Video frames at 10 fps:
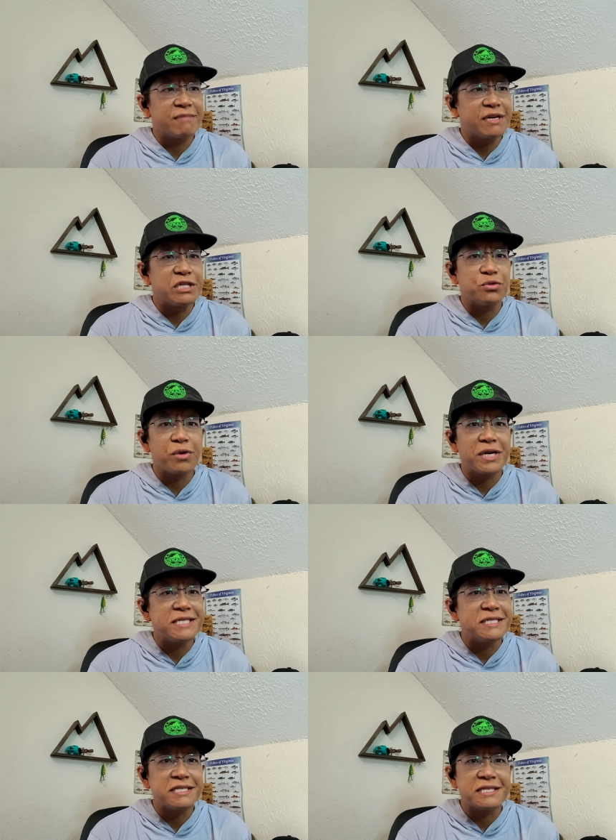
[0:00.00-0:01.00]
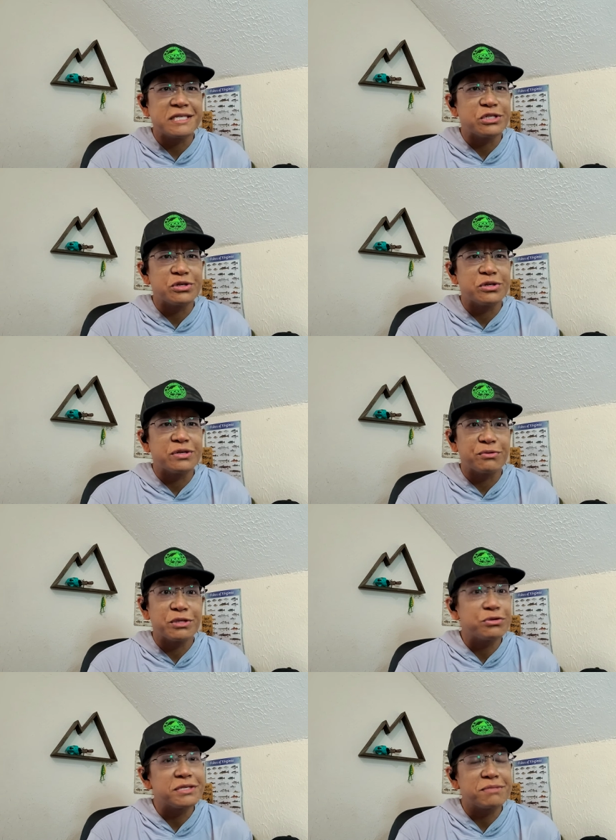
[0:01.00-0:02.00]
like a twenty-six incher,
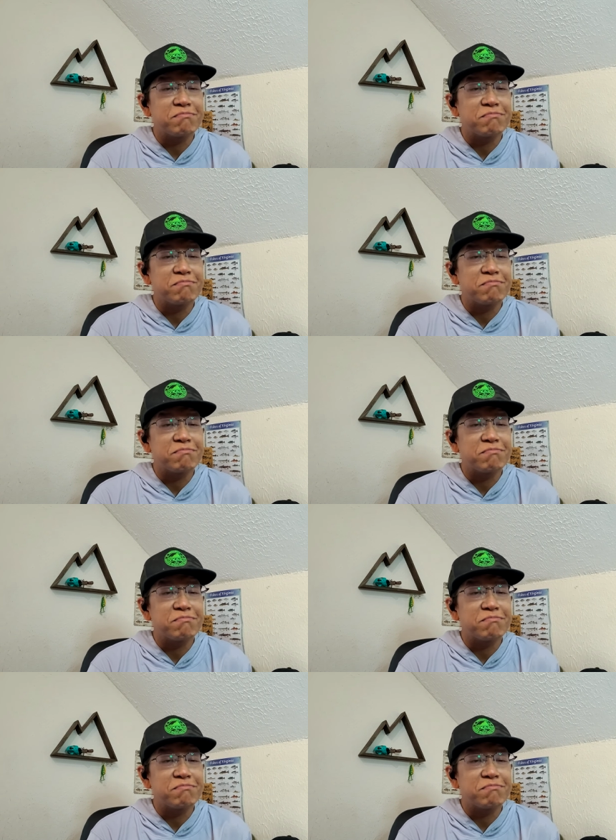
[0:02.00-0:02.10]
which was,